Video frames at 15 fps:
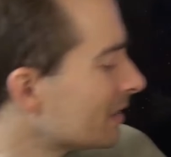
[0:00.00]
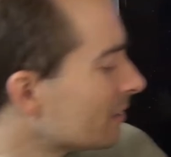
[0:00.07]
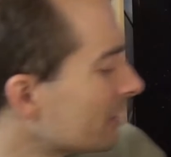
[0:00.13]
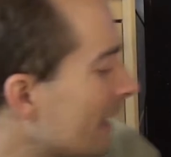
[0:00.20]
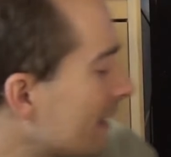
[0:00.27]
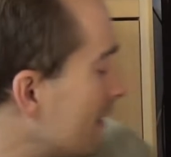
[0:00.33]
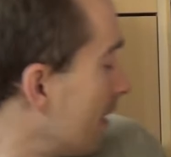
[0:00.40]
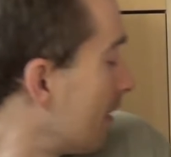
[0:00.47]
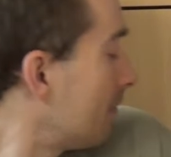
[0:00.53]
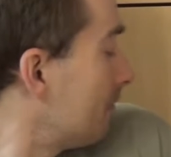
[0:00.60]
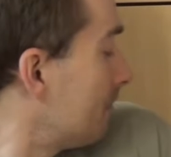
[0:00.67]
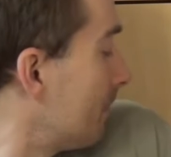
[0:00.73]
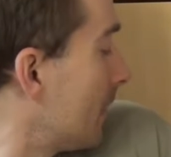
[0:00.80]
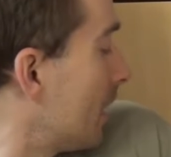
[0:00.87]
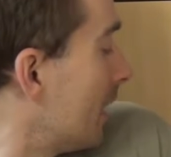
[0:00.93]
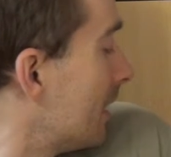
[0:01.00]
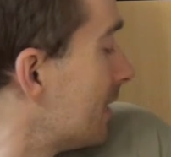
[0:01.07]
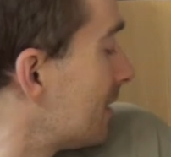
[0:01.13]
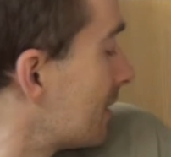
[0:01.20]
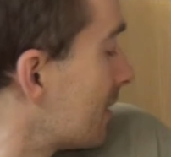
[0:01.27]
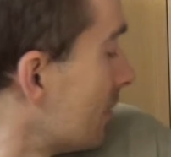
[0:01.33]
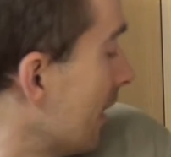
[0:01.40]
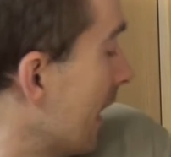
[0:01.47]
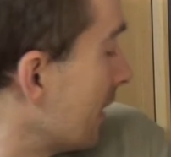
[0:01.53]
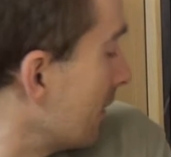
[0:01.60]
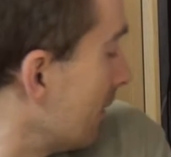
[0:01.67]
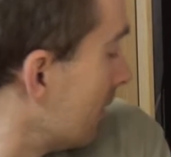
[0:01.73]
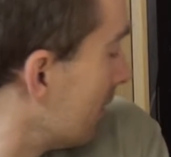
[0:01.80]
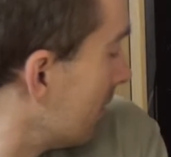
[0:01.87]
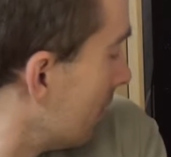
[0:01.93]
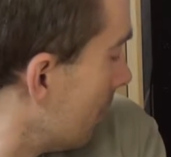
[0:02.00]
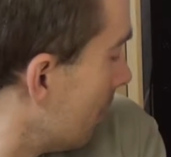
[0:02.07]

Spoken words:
connector is connected